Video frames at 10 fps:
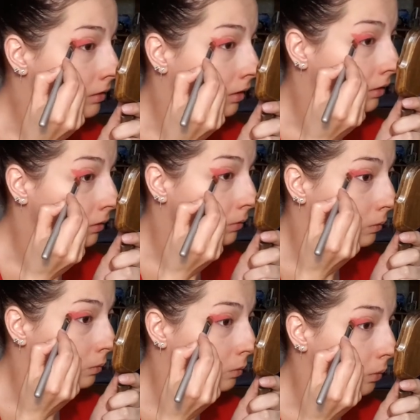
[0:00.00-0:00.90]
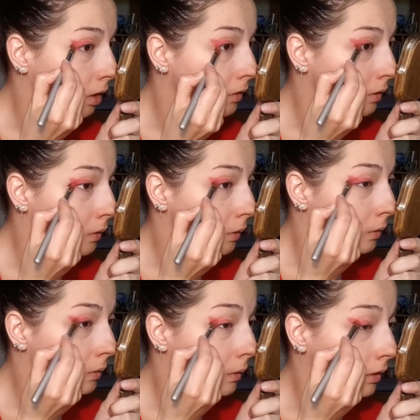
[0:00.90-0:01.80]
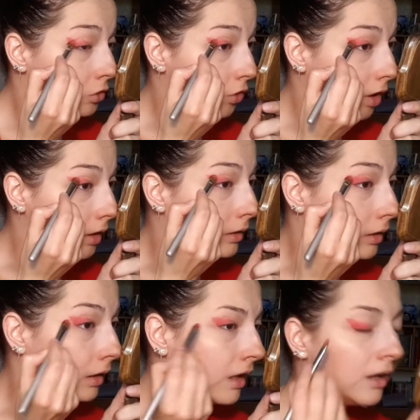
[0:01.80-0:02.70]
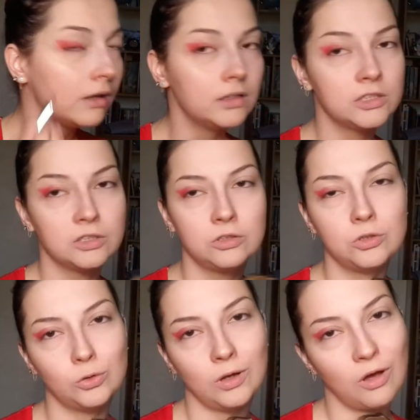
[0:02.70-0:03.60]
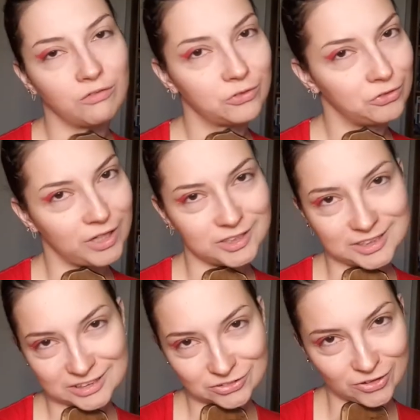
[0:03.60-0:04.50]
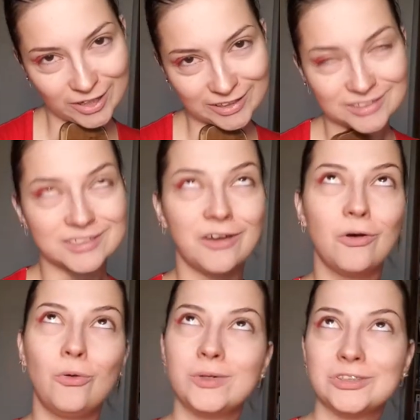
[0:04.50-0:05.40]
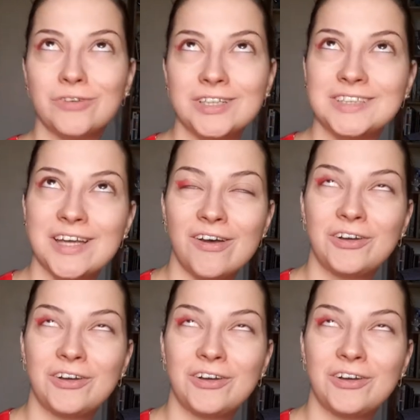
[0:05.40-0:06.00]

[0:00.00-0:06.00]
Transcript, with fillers: so it's a triangle I do love creating triangles I always create